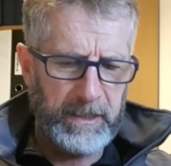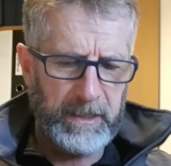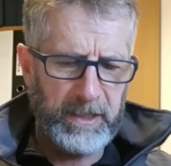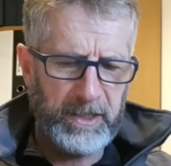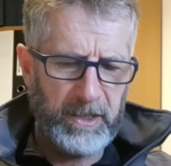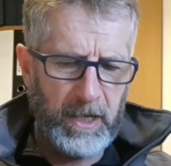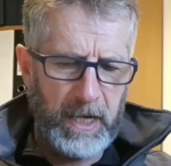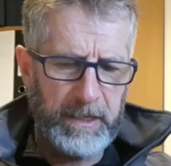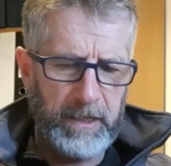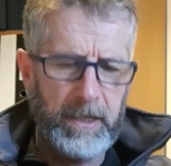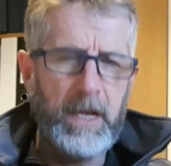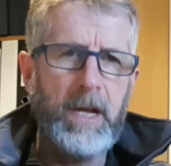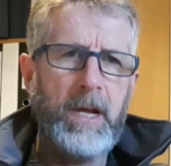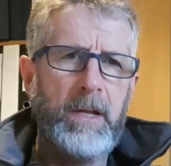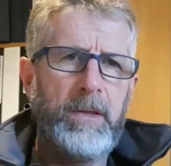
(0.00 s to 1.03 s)
The slider
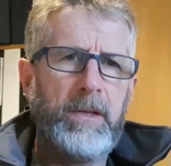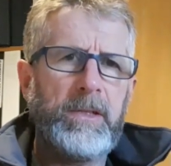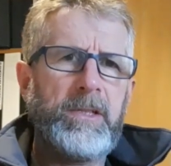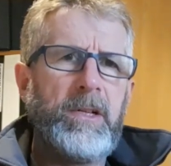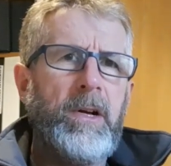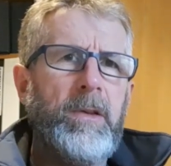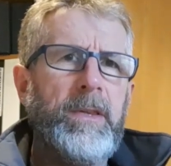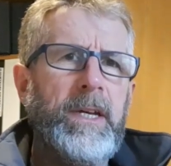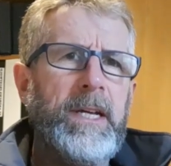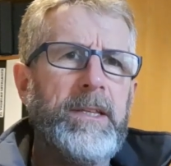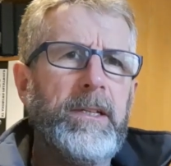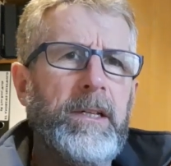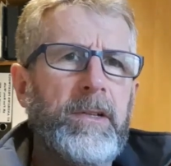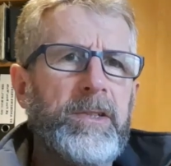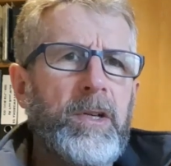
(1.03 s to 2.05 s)
that's on there, the
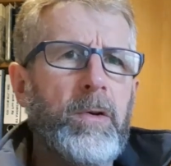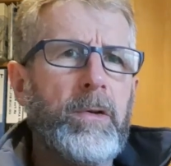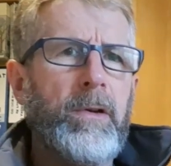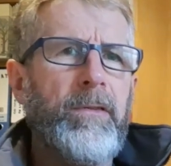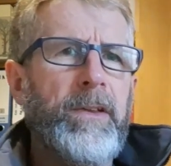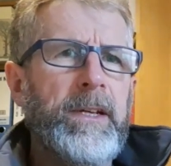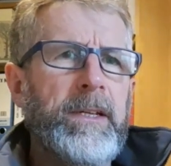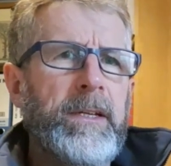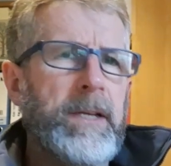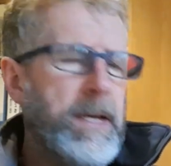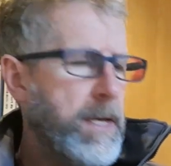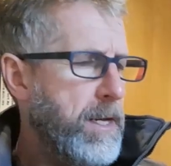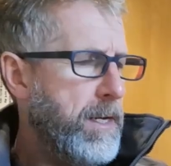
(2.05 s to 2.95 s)
little toggle thing,